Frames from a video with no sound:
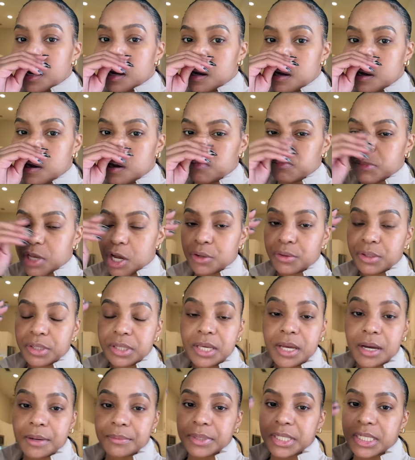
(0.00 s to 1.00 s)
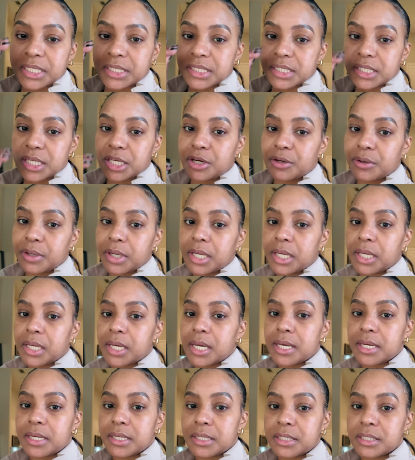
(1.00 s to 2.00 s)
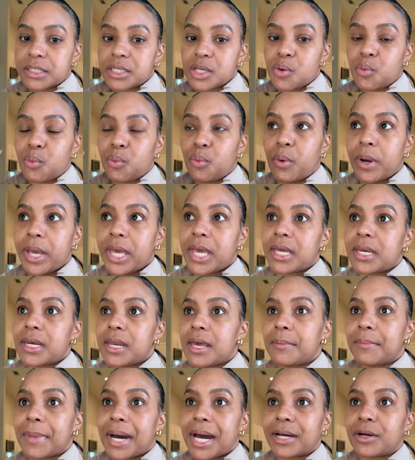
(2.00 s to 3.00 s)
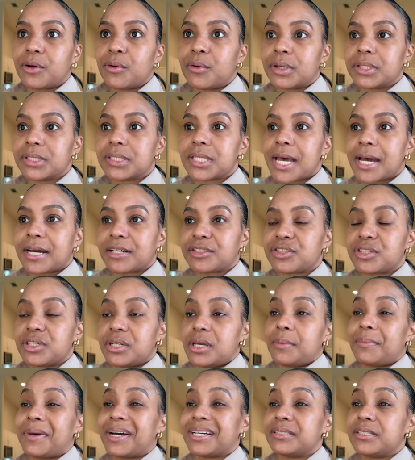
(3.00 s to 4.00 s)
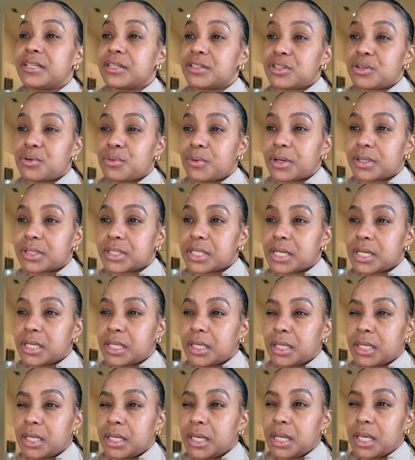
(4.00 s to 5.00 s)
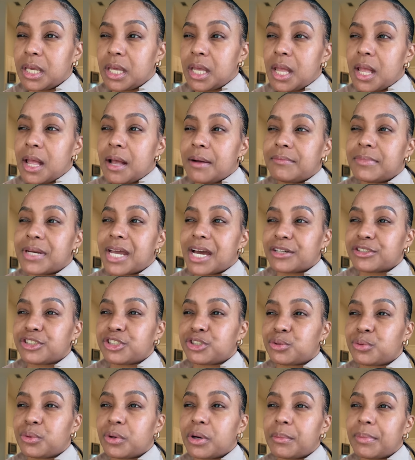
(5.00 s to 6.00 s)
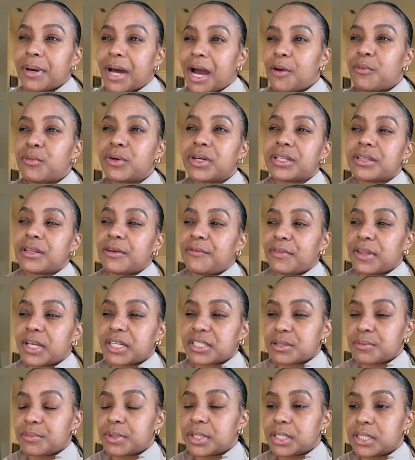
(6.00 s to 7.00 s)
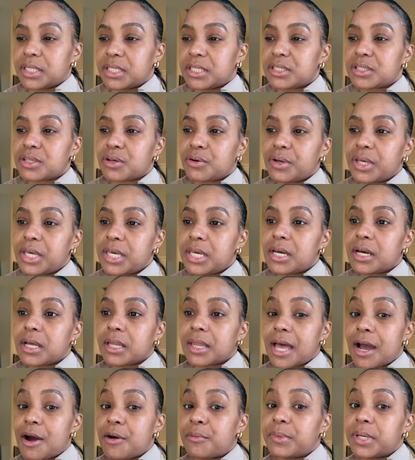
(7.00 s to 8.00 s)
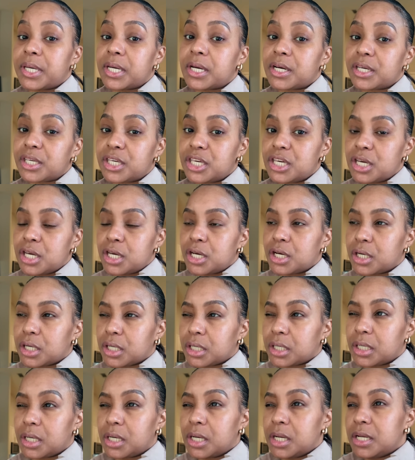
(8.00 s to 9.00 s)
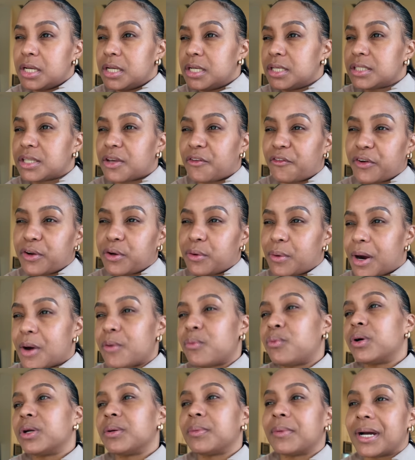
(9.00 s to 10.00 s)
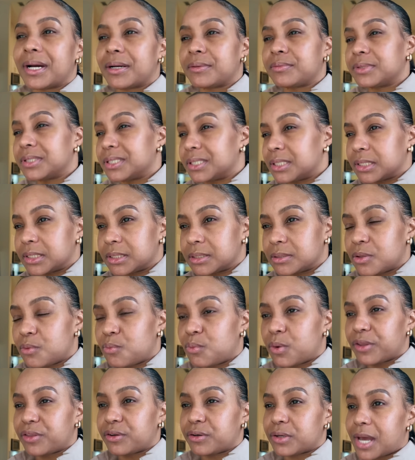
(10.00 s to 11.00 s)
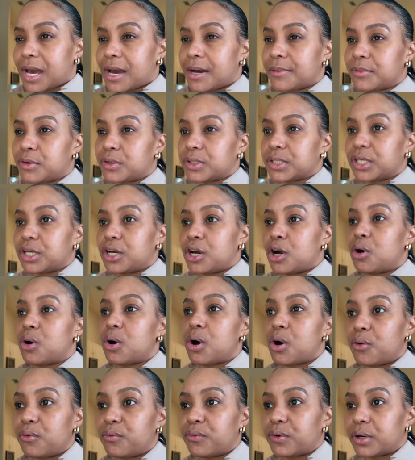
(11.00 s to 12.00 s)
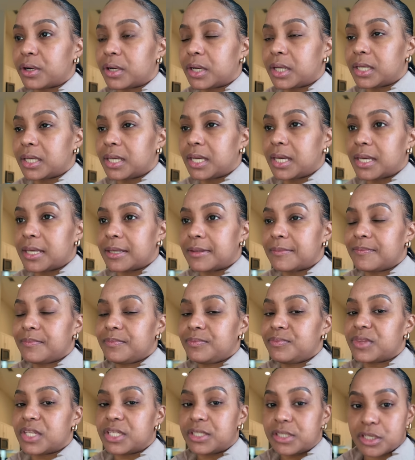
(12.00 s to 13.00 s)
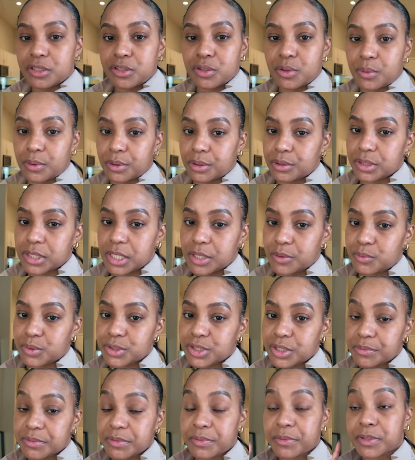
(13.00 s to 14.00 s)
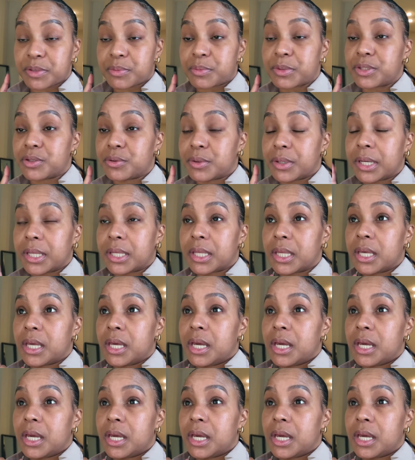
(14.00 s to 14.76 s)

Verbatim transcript: um, the only thing I'm considering is when am I going to actually get my dental work done? not sure, but I wanted the flexibility. So he allowed me a year to figure out whether I'm gonna whether or not I'm gonna go over and get the dental work done, which I'm supposed to be doing